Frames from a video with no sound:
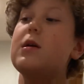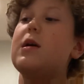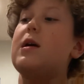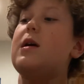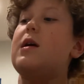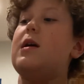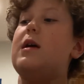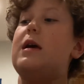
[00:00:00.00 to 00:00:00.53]

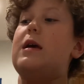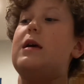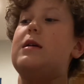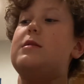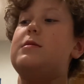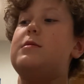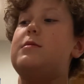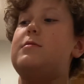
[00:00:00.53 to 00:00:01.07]
And
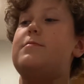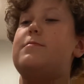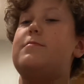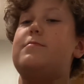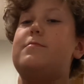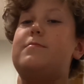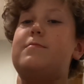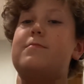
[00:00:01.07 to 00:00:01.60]

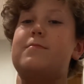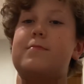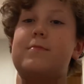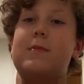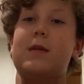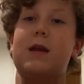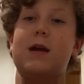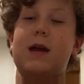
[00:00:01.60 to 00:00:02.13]

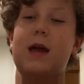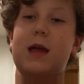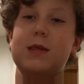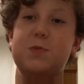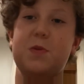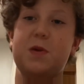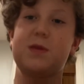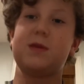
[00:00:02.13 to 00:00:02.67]
I can't
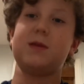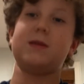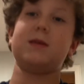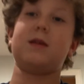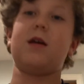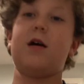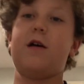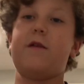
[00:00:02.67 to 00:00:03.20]
sweat this
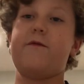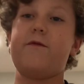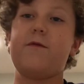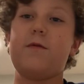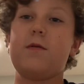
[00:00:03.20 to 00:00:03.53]
enough.